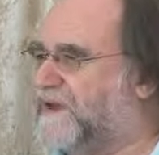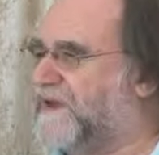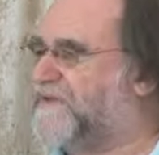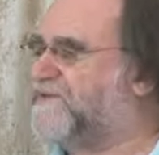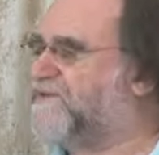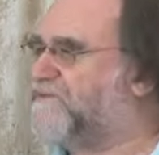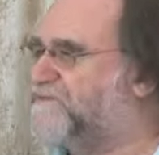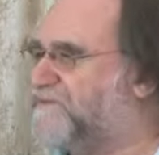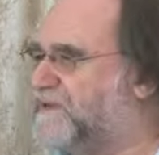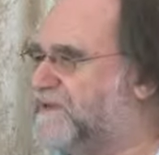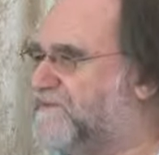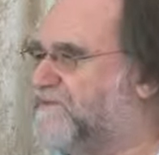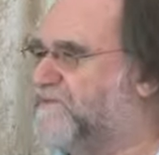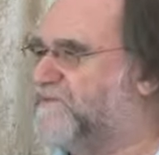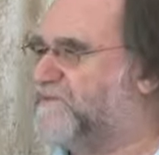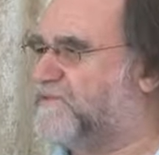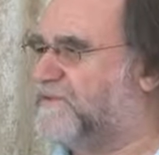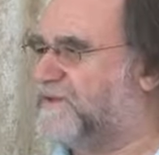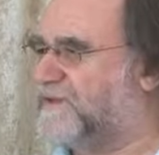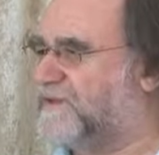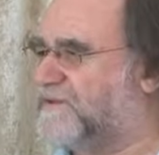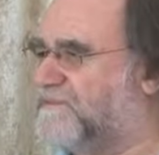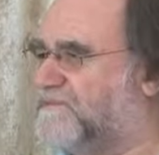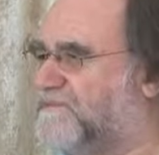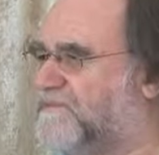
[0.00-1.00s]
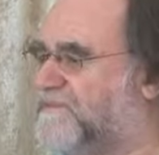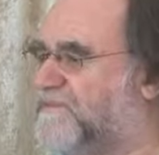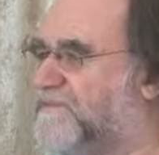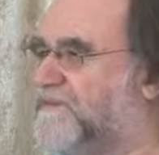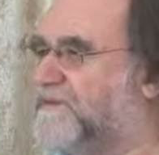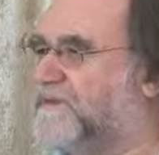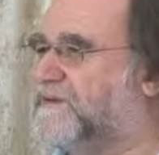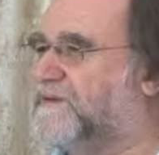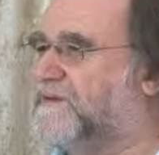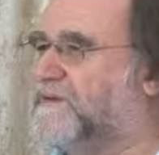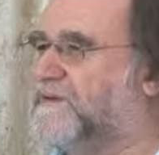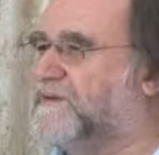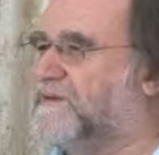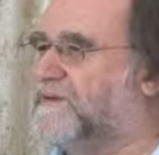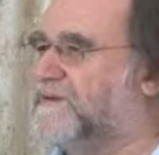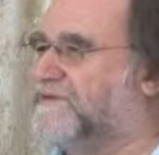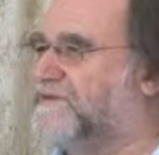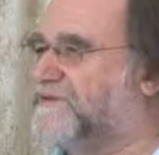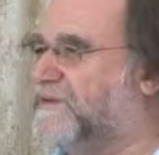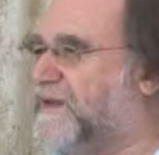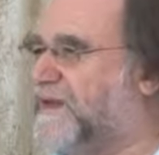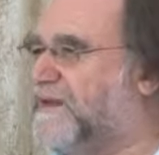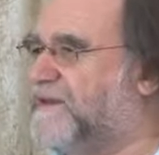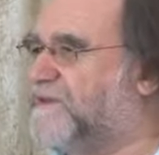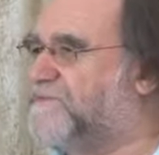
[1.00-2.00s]
aspect for him.
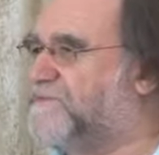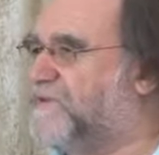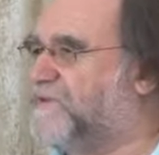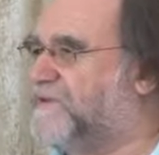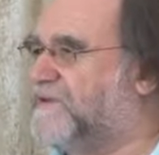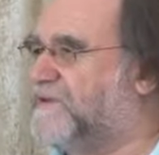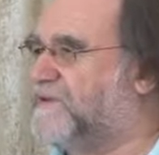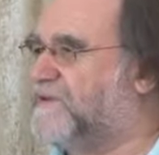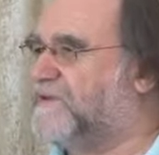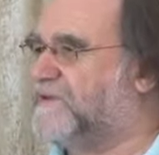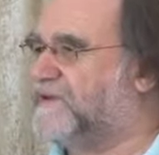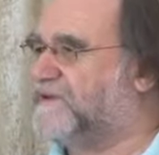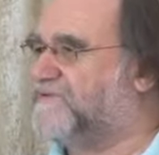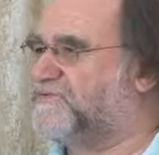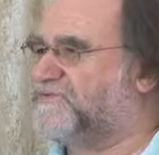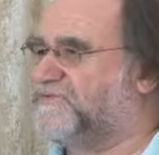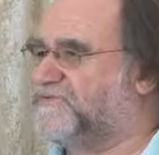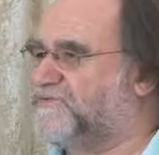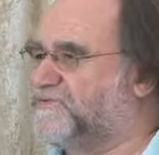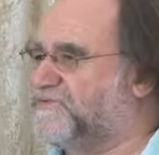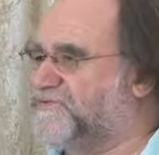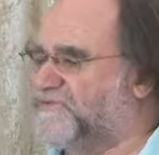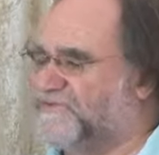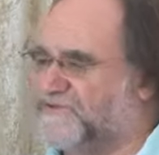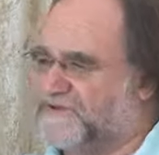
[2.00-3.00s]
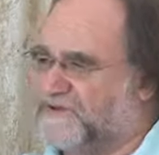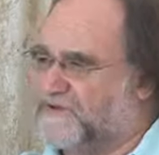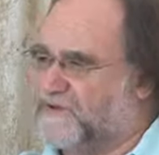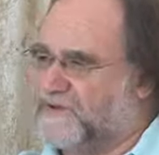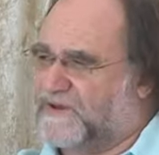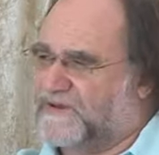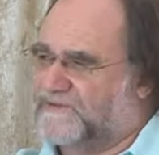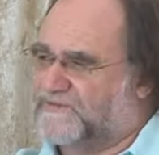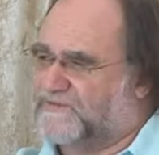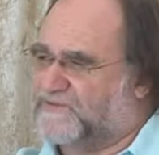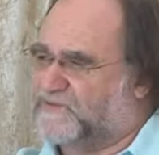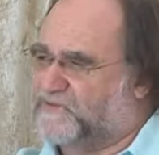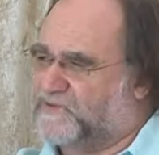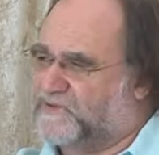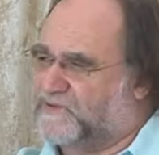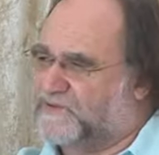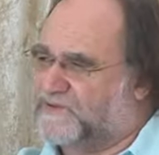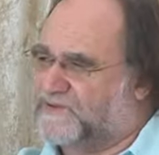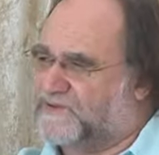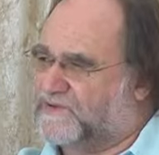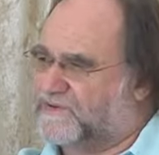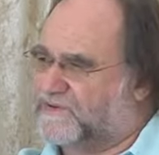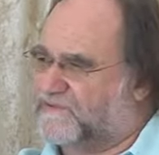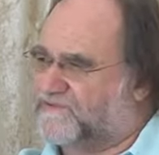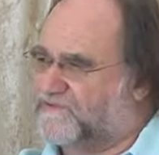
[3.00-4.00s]
So anybody can choose to go out to
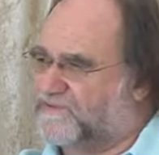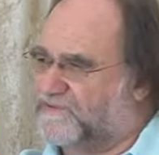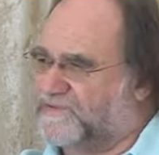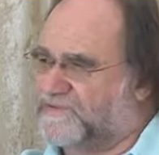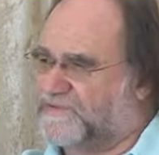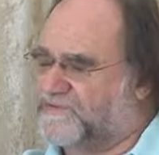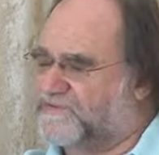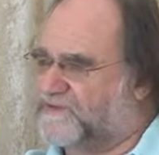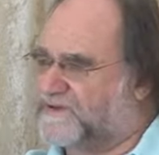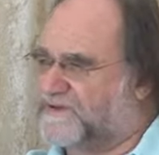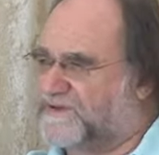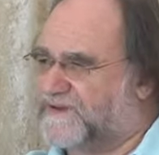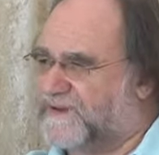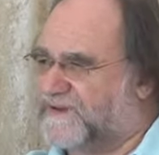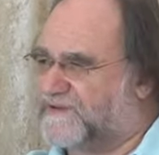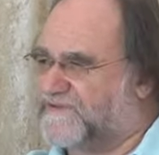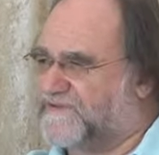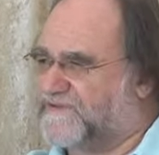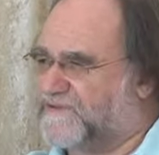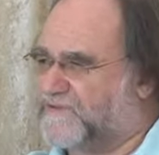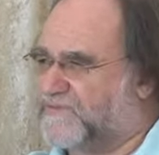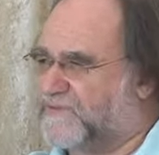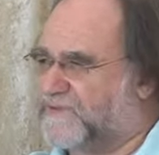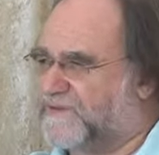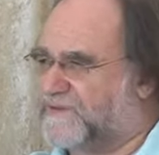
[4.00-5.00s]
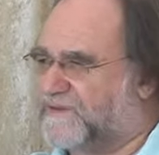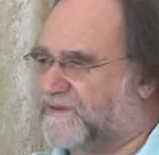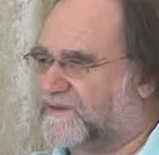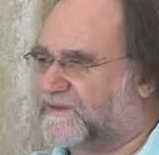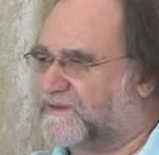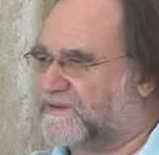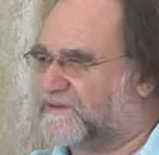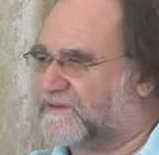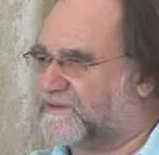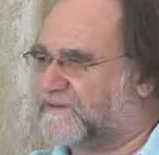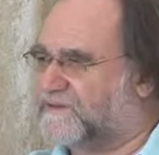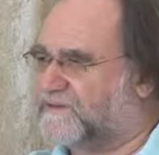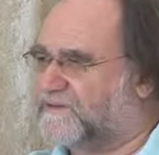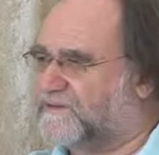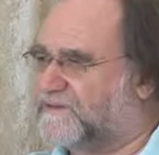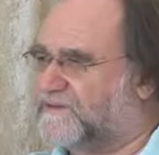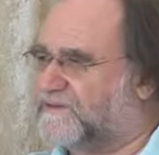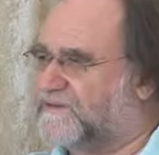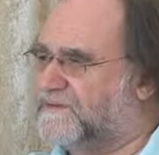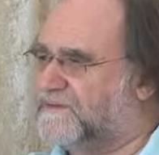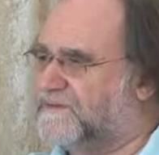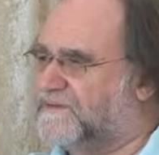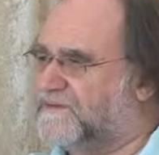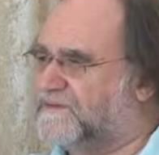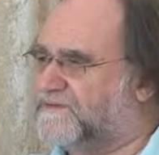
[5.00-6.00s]
work for 3 days a week.
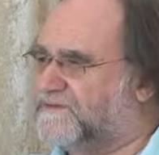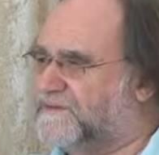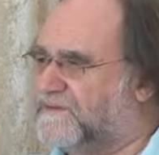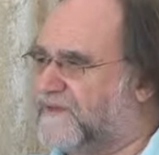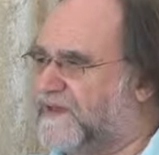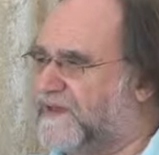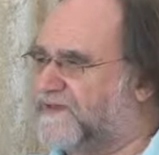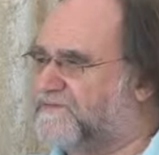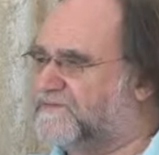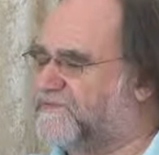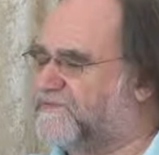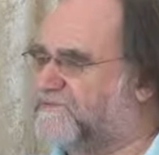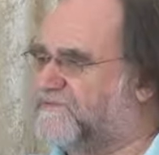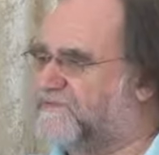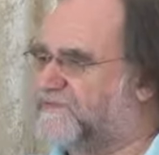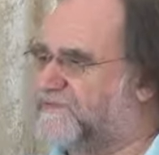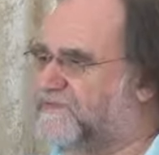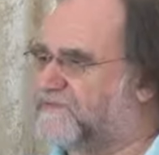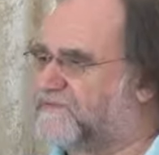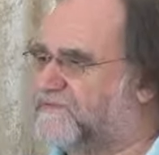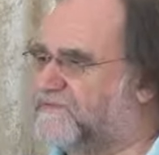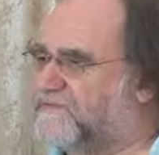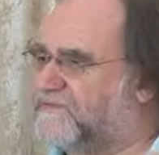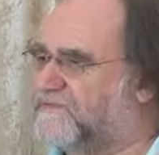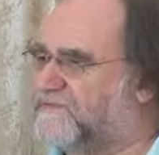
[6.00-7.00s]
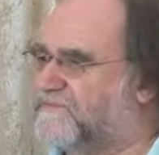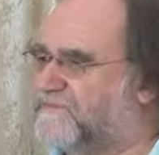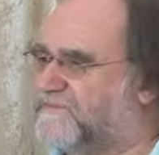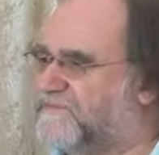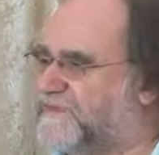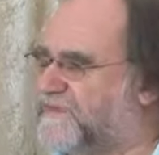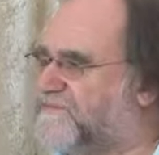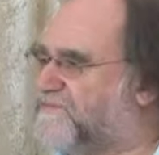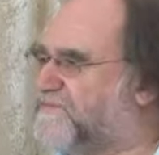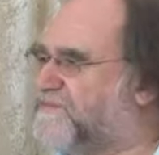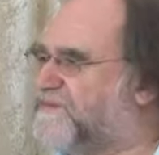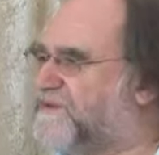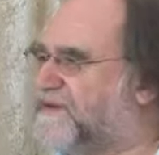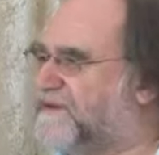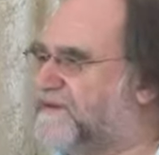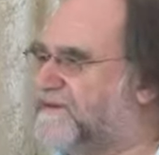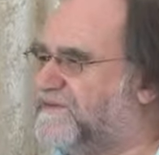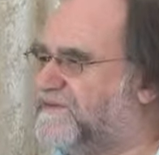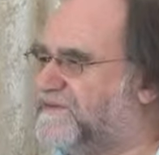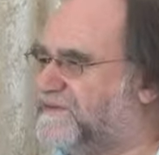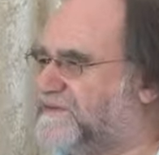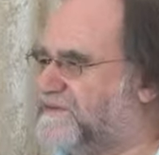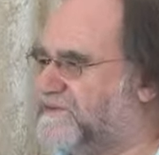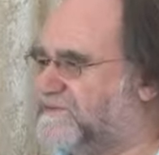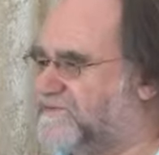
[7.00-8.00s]
So out of the 7
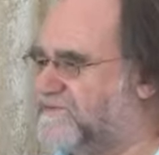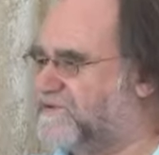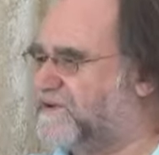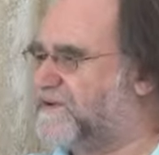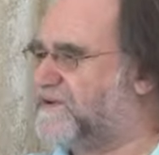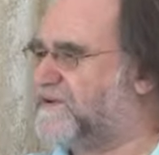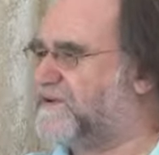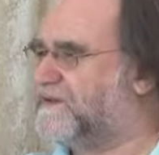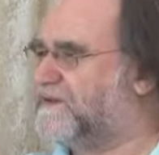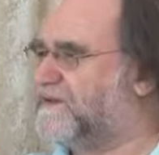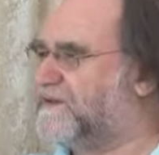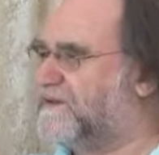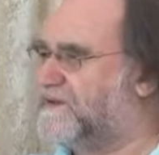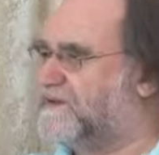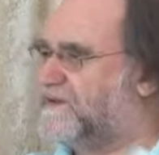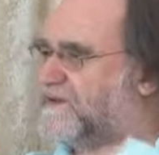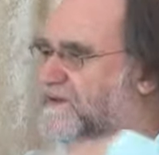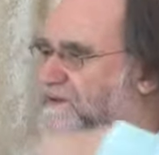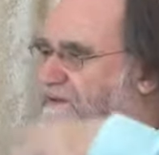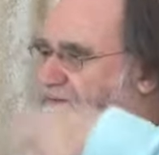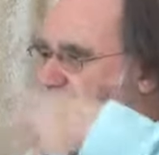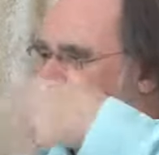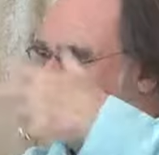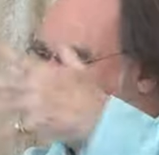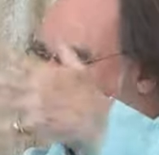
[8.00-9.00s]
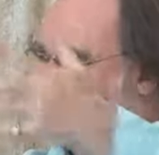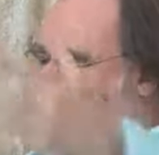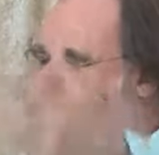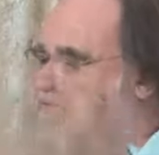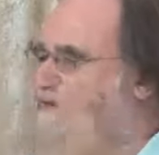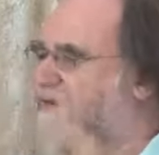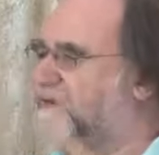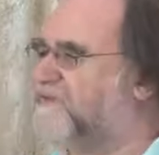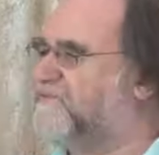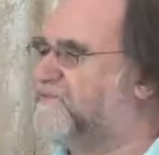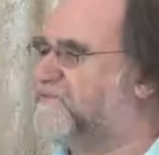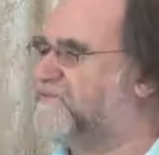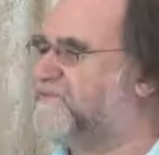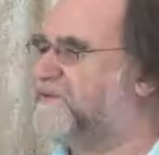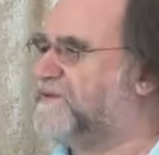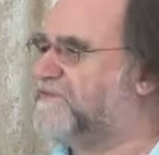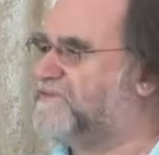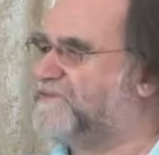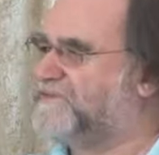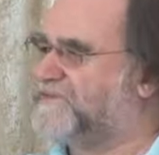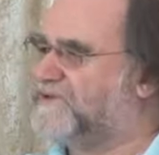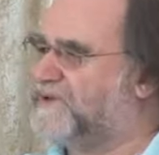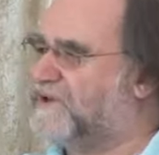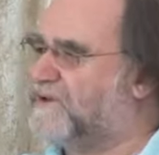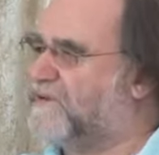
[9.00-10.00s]
days, three, it's okay for
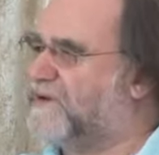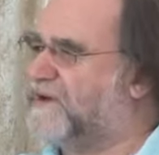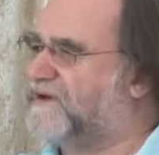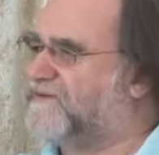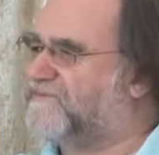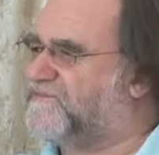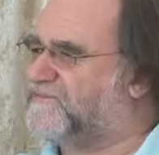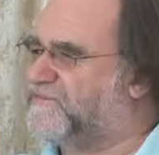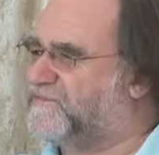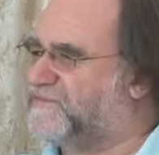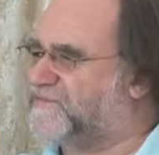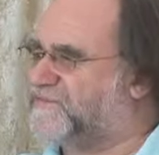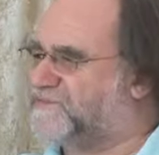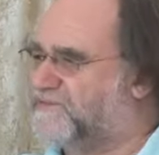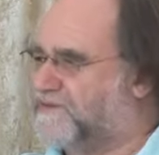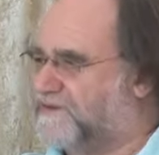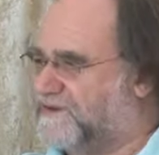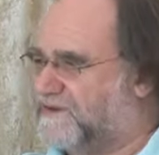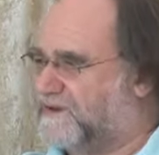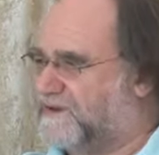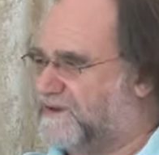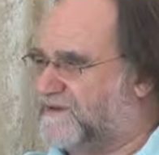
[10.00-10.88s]
people to go out for 3